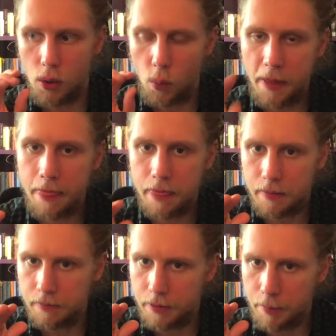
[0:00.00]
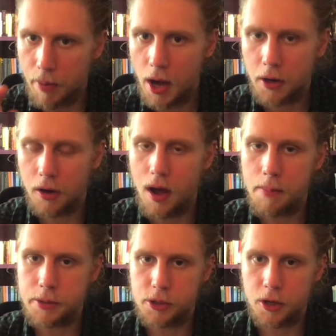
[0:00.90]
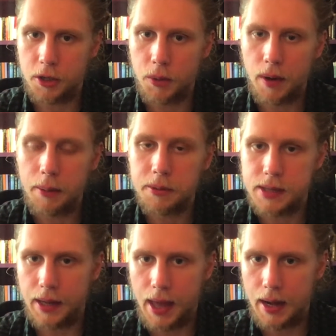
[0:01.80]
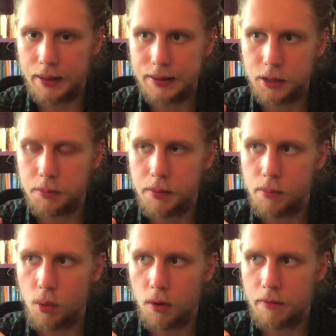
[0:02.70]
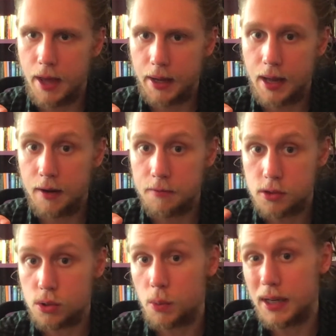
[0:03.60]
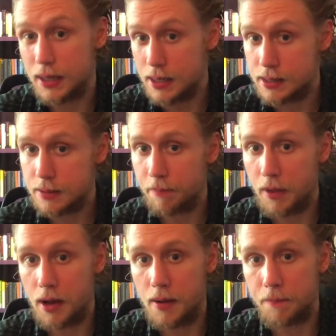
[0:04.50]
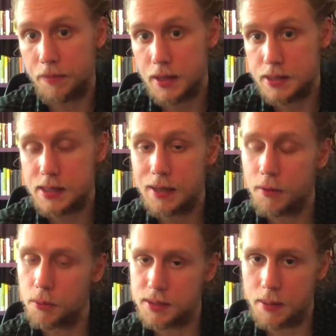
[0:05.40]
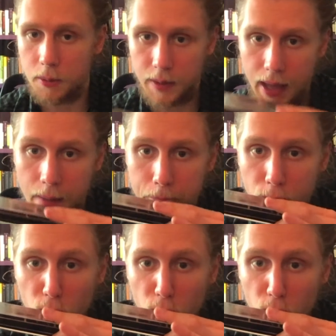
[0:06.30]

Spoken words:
with the pucker embouchure, you were able to get a little bit more of that kind of sweetness that Stevie was able to get.